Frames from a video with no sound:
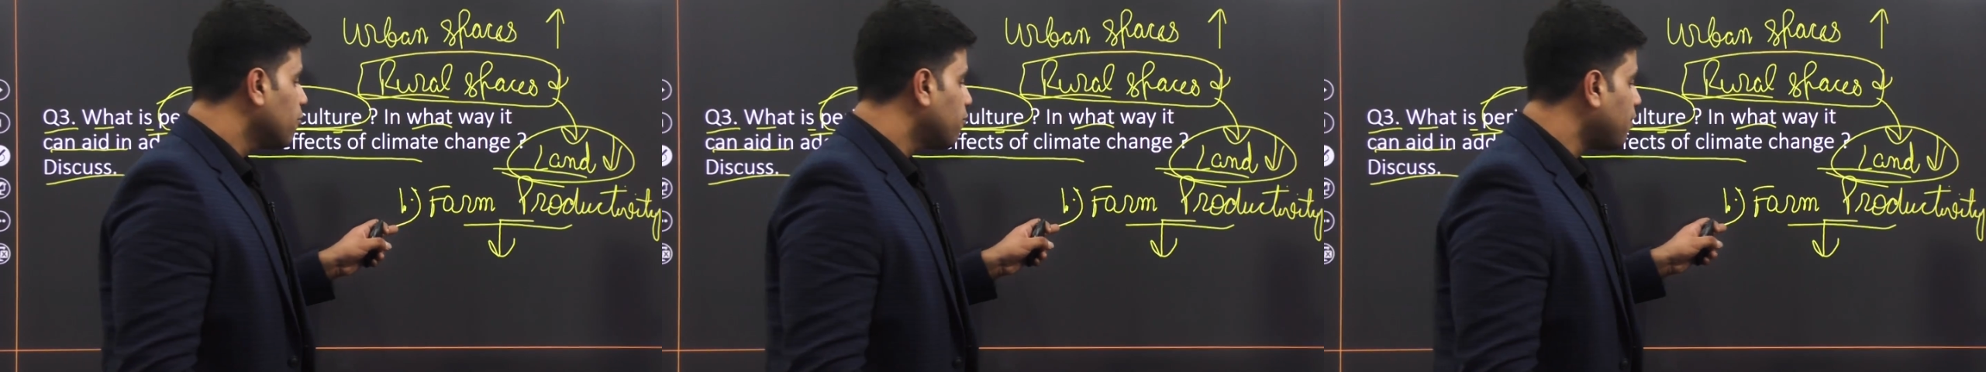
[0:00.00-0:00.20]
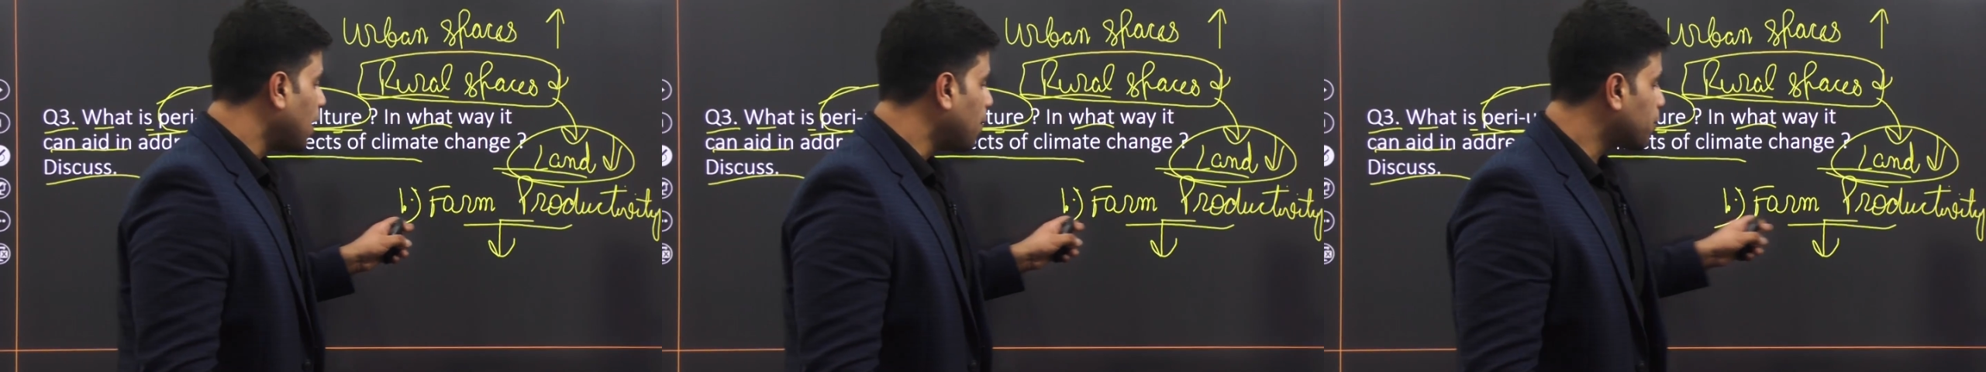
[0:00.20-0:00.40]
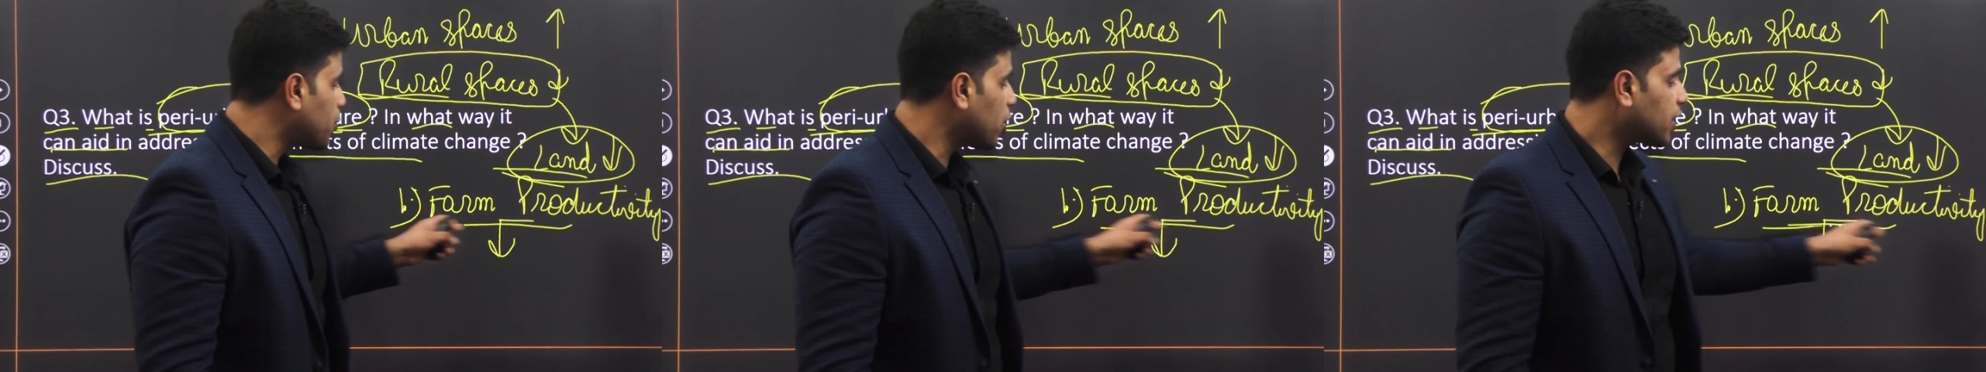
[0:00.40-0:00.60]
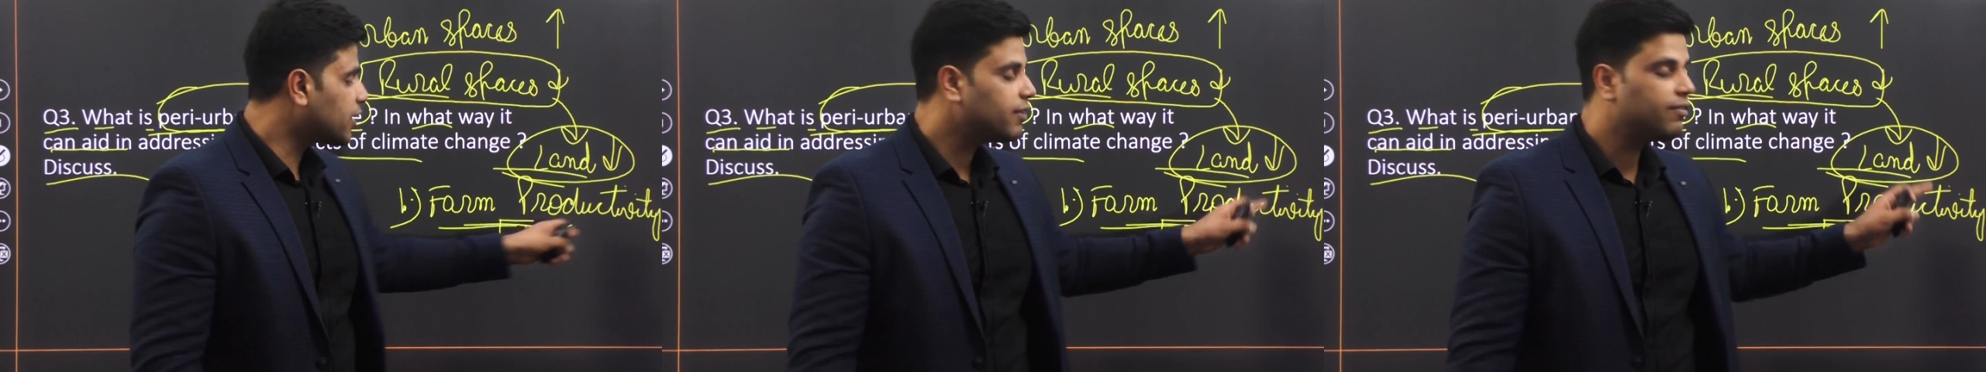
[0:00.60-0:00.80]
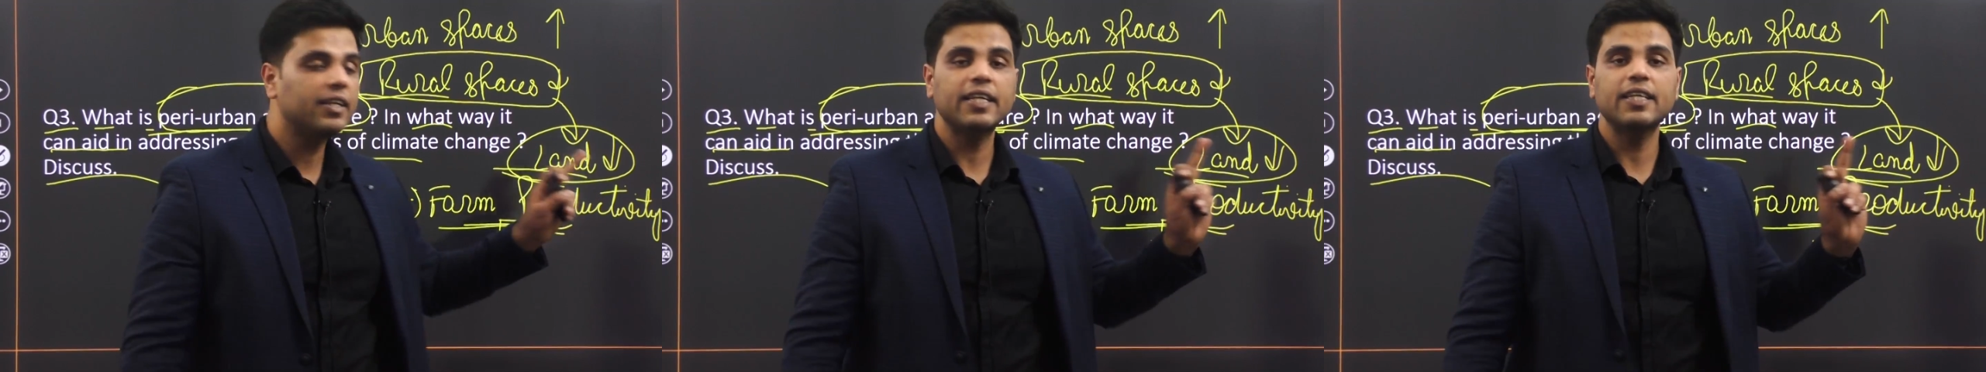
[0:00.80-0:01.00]
farm
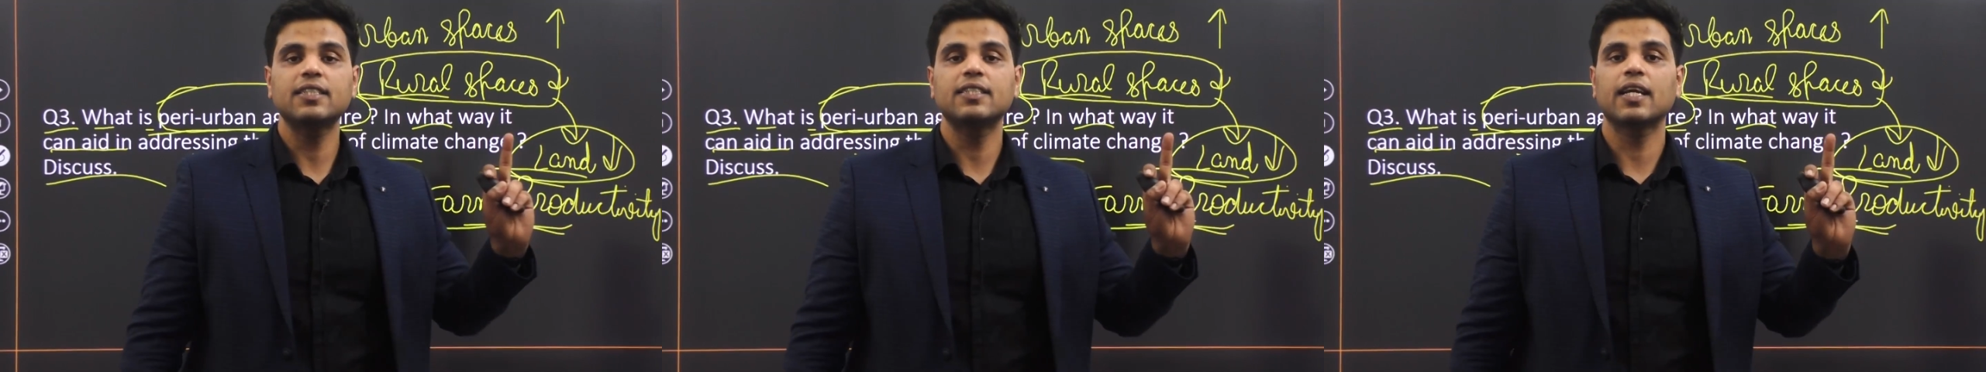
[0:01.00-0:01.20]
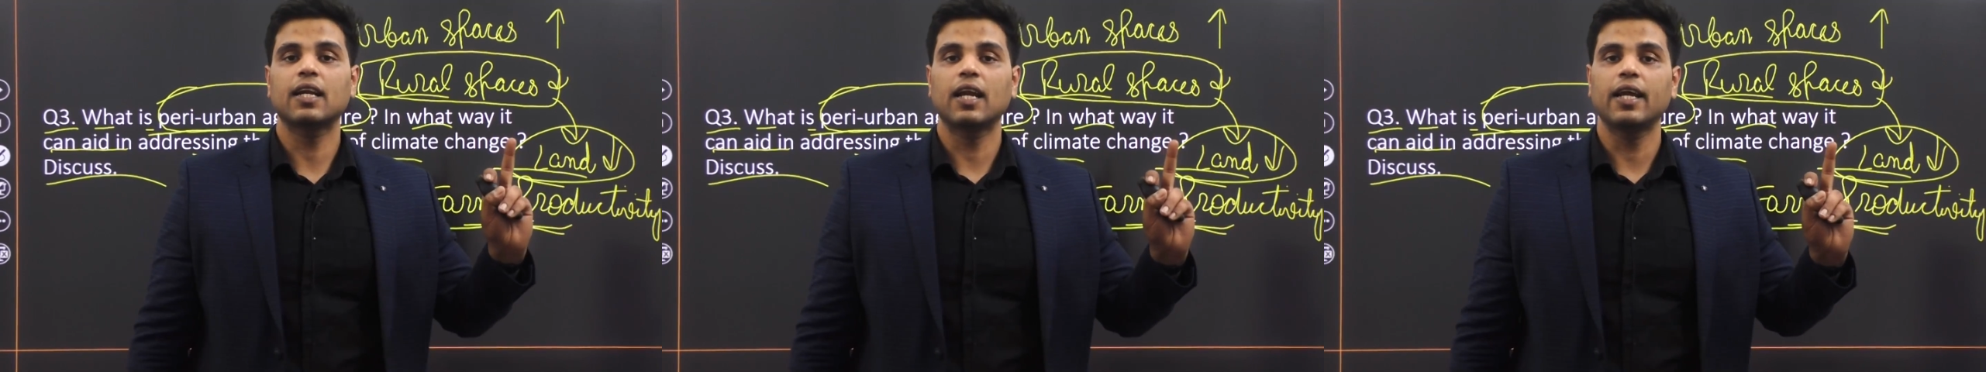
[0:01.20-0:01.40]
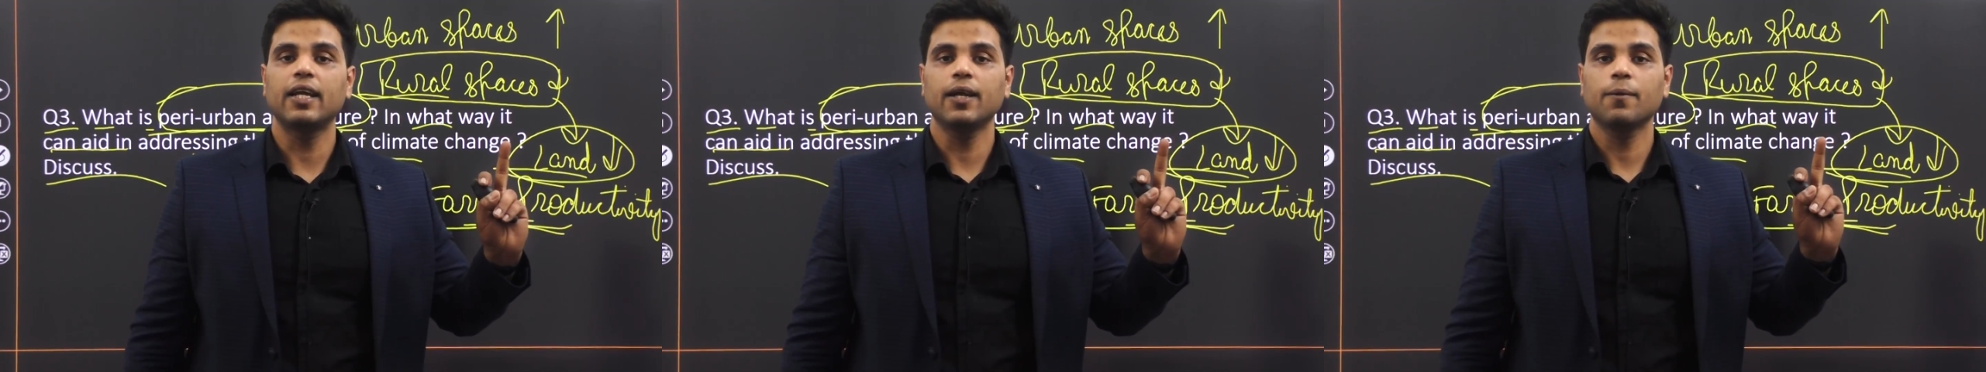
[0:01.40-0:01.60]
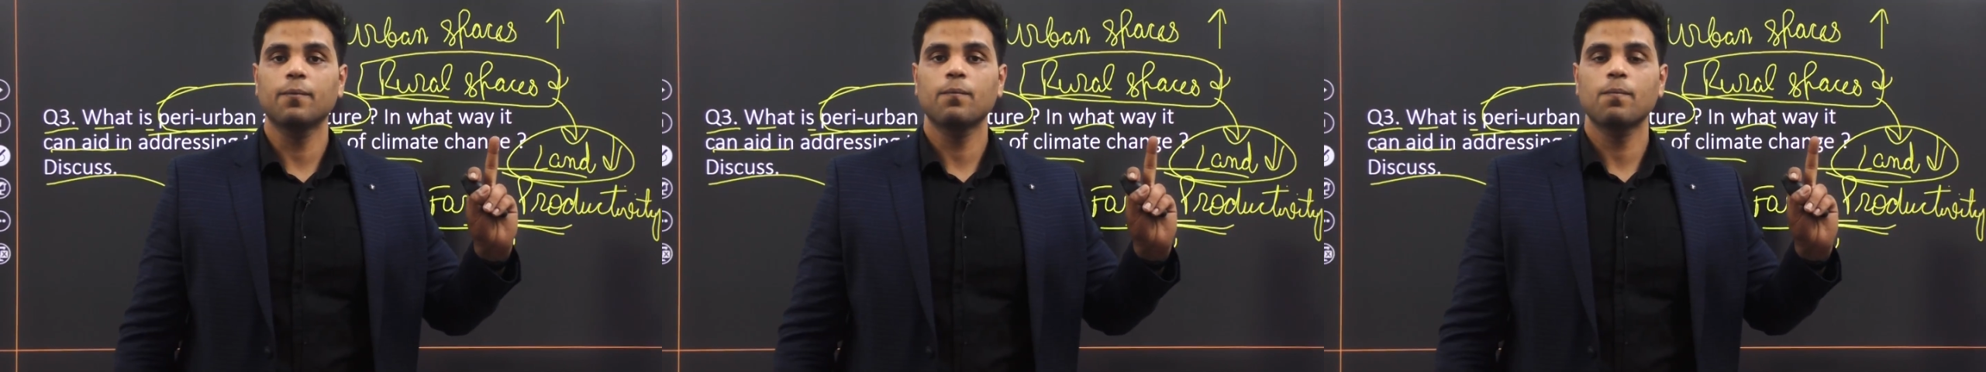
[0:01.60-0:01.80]
productivity is declining.